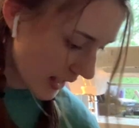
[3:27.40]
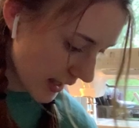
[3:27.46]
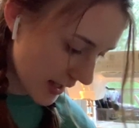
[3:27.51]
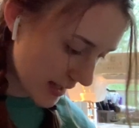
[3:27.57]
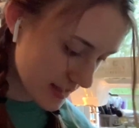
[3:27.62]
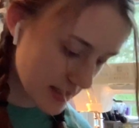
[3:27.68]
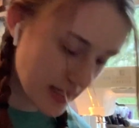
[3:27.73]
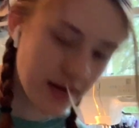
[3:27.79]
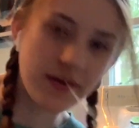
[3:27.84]

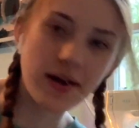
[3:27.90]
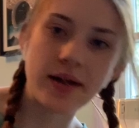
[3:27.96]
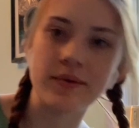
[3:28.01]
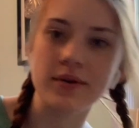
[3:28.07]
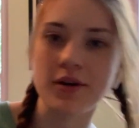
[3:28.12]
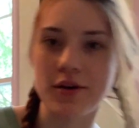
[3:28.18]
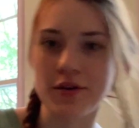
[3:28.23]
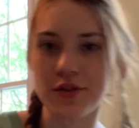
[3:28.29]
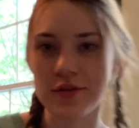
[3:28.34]
And now I
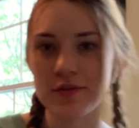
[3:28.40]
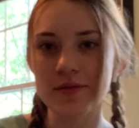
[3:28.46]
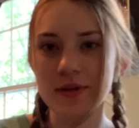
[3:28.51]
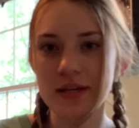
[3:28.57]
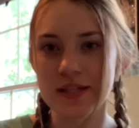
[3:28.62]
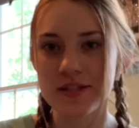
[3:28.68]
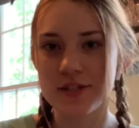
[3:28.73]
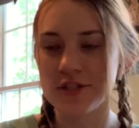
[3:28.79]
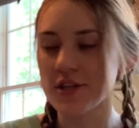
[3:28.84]
will go through
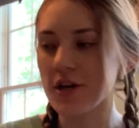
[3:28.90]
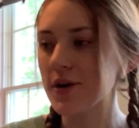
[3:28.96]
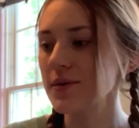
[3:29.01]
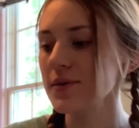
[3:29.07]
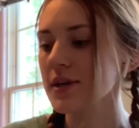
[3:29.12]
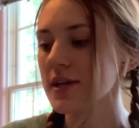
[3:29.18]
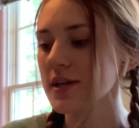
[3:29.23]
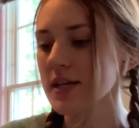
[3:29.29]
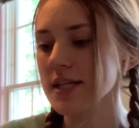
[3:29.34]
and
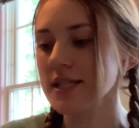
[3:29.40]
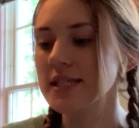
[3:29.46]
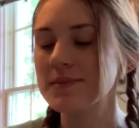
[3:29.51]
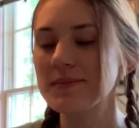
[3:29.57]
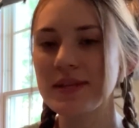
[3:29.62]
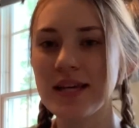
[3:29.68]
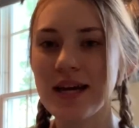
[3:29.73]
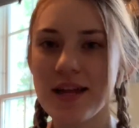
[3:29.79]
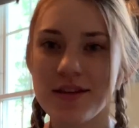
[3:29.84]
show
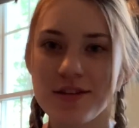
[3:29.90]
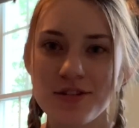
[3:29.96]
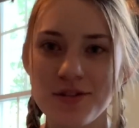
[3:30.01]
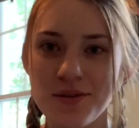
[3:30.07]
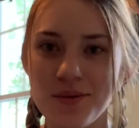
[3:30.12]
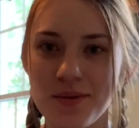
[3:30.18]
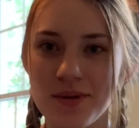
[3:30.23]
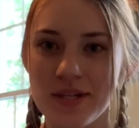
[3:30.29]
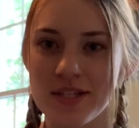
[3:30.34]
some of the other
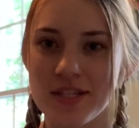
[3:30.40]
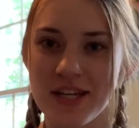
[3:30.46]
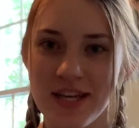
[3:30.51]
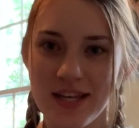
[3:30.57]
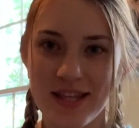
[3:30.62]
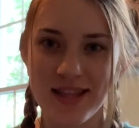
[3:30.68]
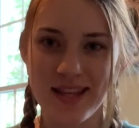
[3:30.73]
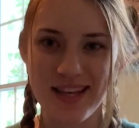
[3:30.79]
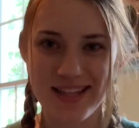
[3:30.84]
storage
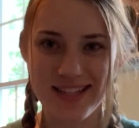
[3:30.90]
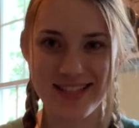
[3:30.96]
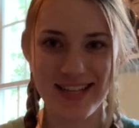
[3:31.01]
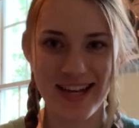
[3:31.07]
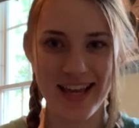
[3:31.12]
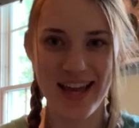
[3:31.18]
things I